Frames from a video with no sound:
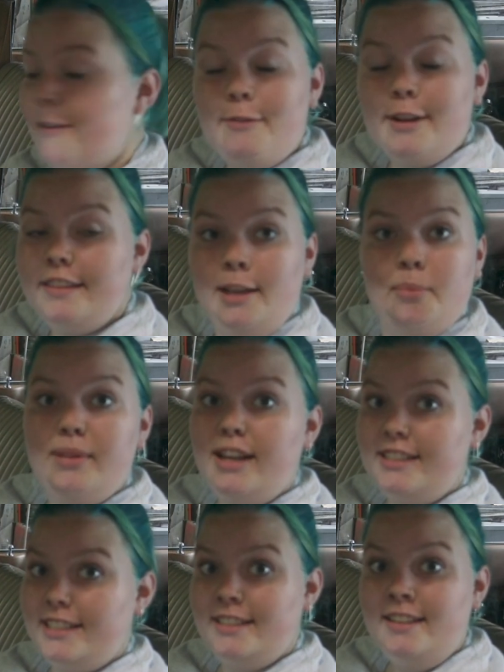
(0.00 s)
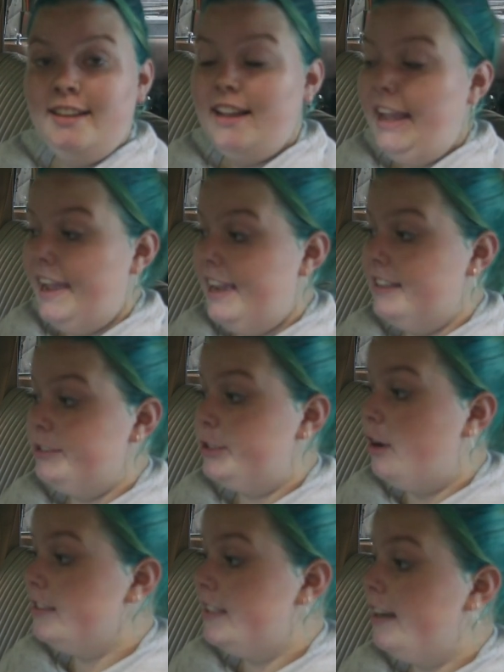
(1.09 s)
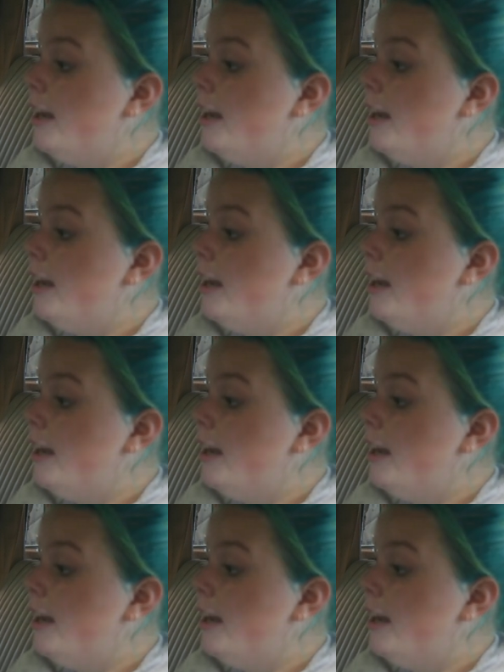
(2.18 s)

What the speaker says: everything plugged in. It's all set